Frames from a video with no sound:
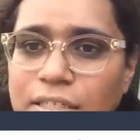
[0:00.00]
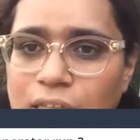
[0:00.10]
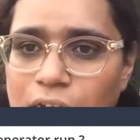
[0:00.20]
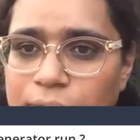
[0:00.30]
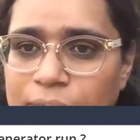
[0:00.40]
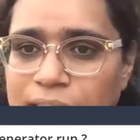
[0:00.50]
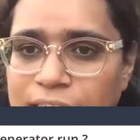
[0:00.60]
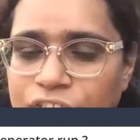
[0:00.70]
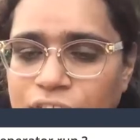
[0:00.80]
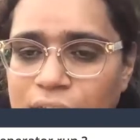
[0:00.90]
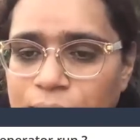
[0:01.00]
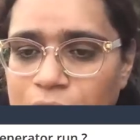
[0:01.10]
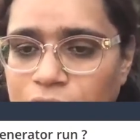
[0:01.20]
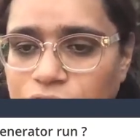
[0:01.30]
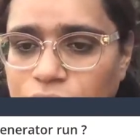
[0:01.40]
documentation. I'm
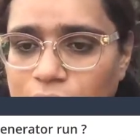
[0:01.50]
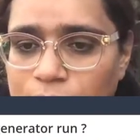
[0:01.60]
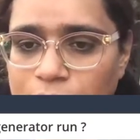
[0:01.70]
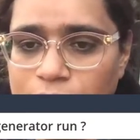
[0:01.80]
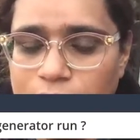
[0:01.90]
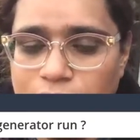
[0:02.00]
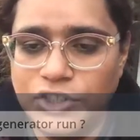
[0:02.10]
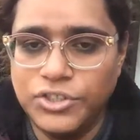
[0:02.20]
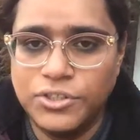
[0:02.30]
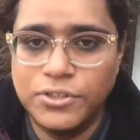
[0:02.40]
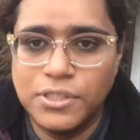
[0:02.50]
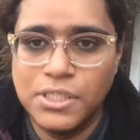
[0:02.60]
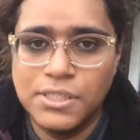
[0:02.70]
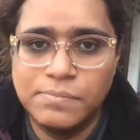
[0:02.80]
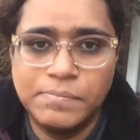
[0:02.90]
not. I'm not really sure.
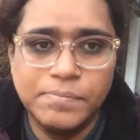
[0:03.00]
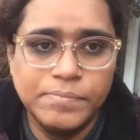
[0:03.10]
Um,